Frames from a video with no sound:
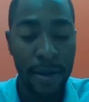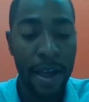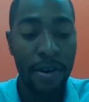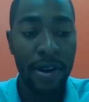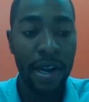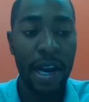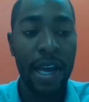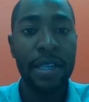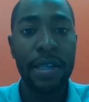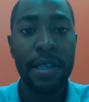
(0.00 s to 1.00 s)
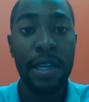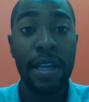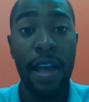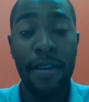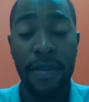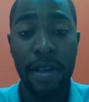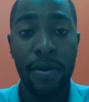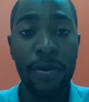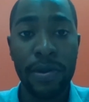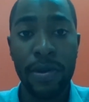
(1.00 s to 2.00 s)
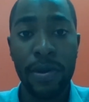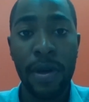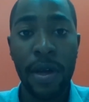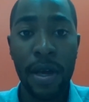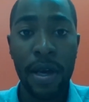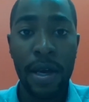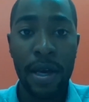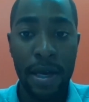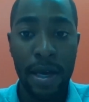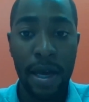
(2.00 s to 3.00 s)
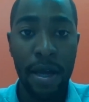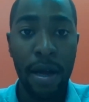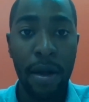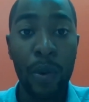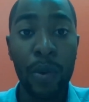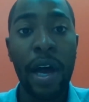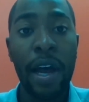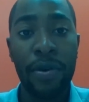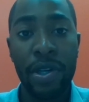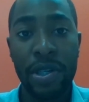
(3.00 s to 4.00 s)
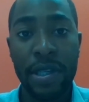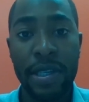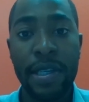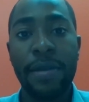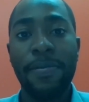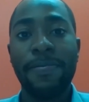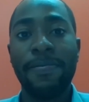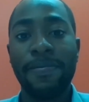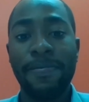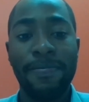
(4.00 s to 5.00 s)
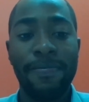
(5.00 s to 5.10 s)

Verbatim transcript: uh, air analyzers and having also uh, a good aeration system.